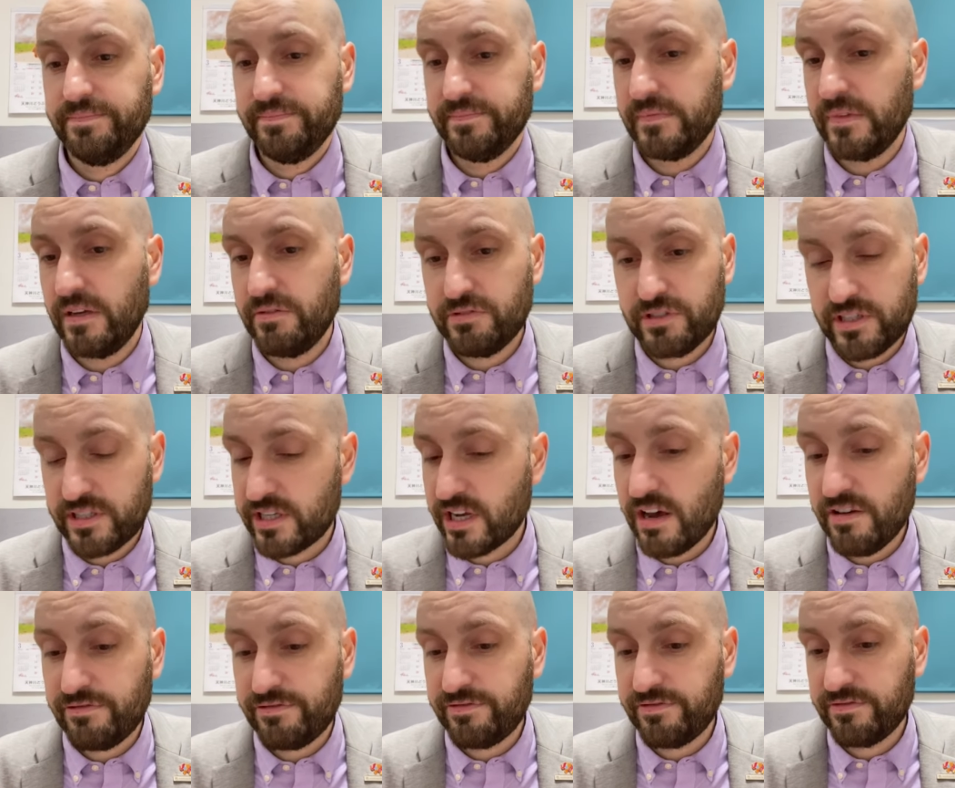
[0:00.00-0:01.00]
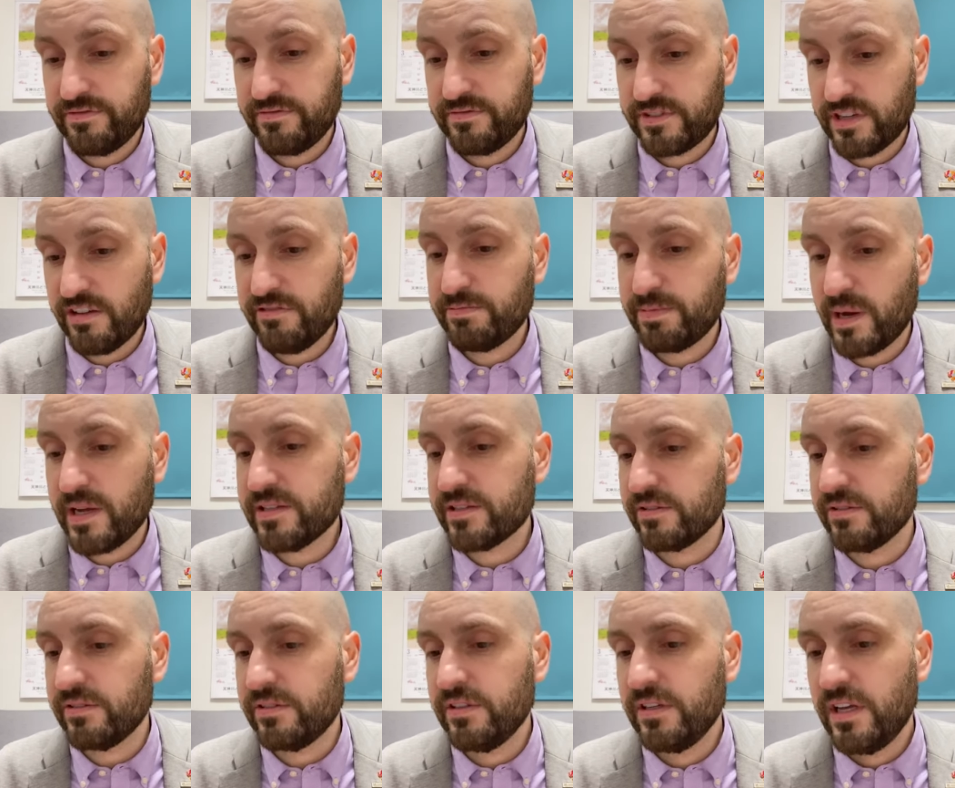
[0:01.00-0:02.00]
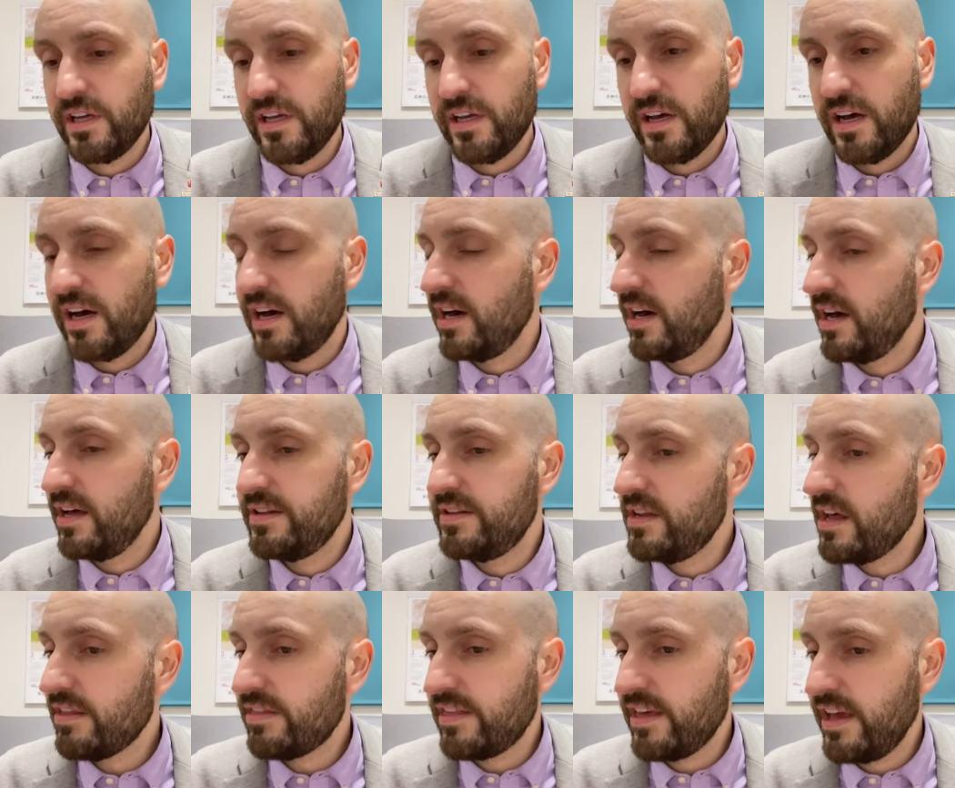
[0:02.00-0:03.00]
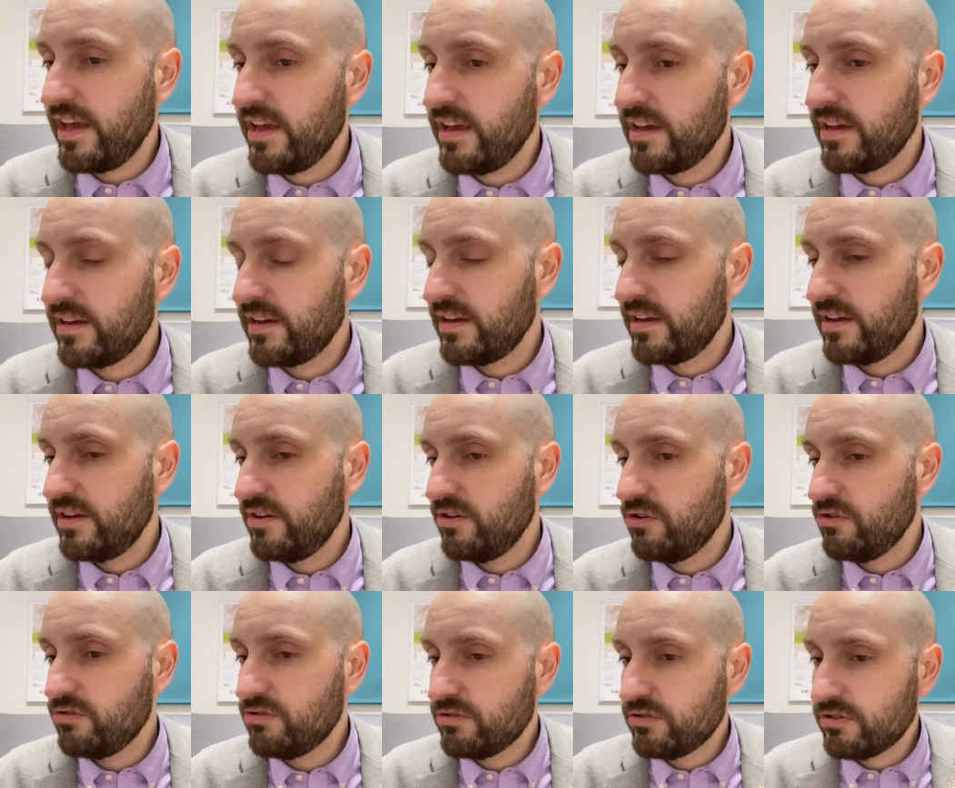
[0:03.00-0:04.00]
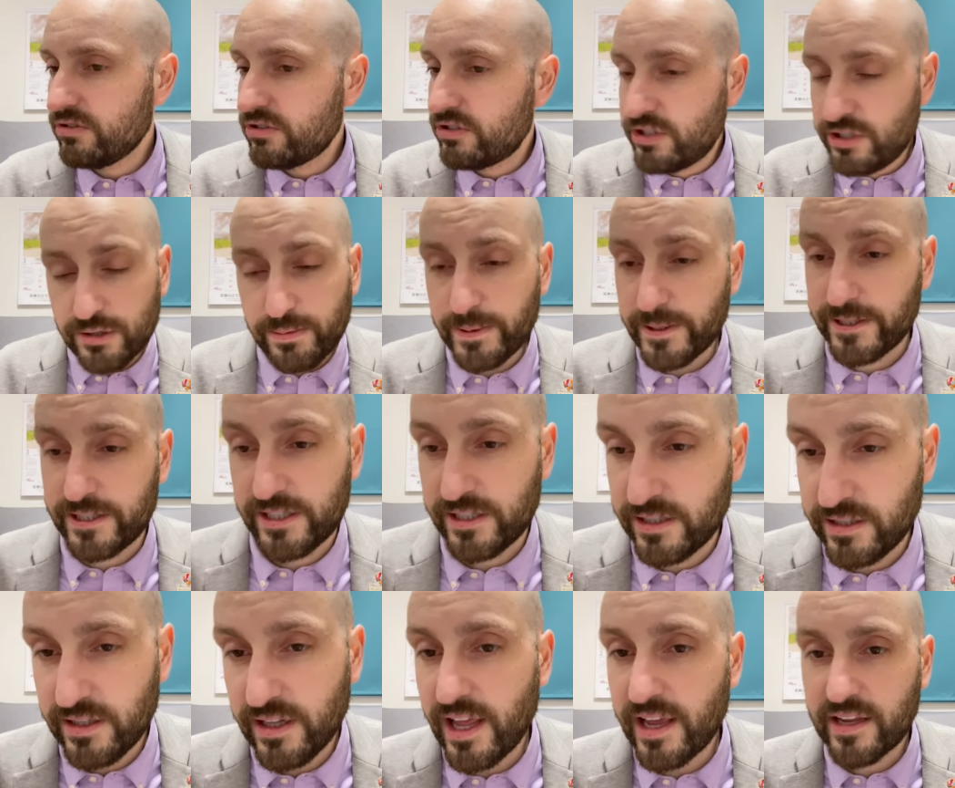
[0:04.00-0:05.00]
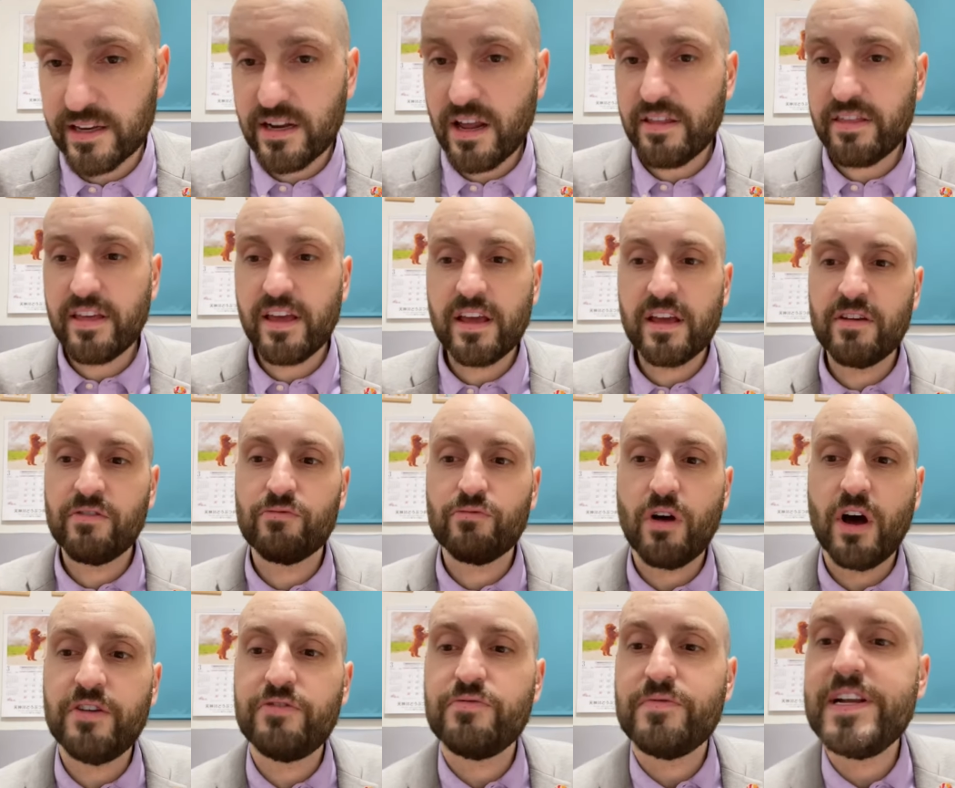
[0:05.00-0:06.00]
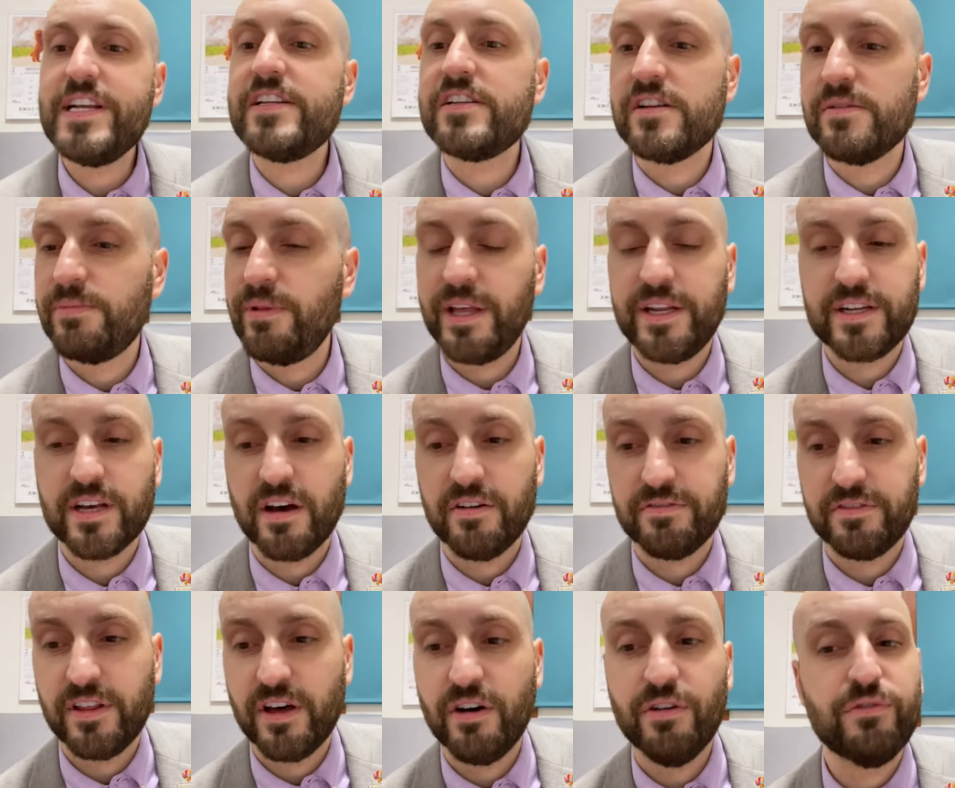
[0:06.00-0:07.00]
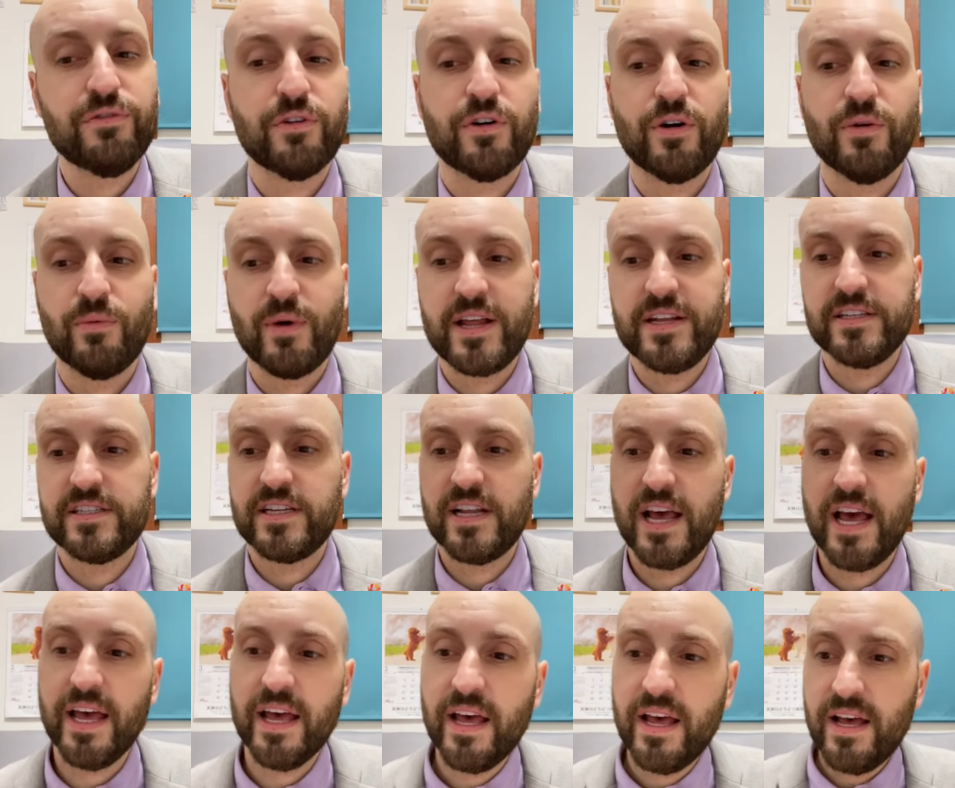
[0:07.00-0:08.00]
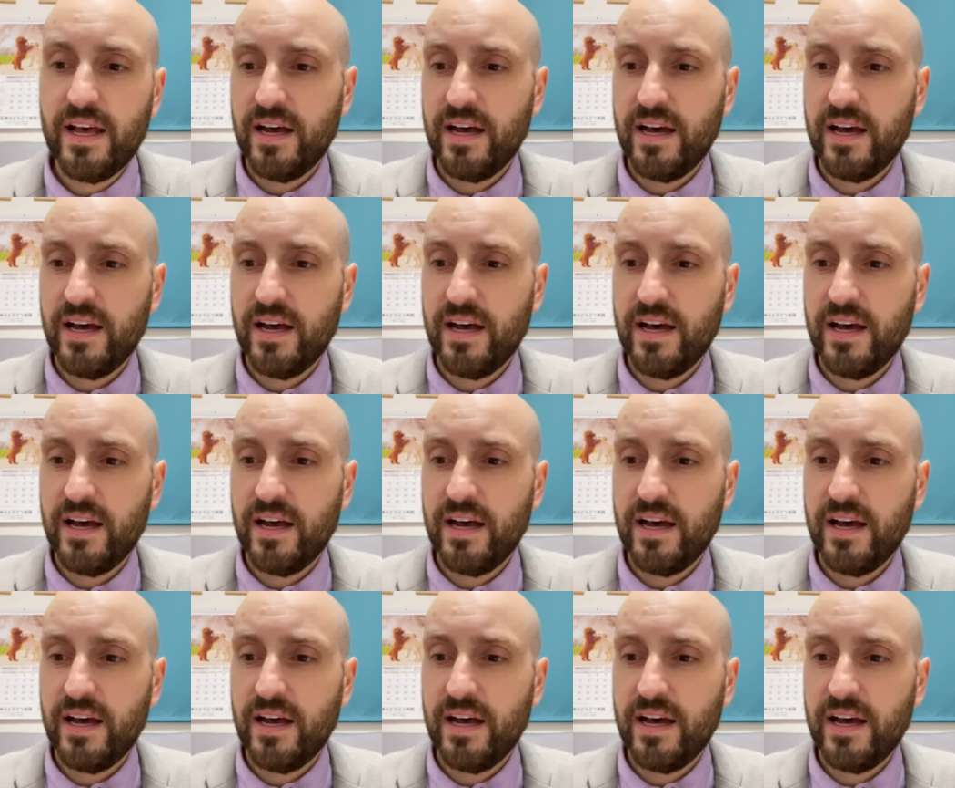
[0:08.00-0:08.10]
It was a tough puzzle. Nothing super, like nothing unreasonably tough though for a Wednesday.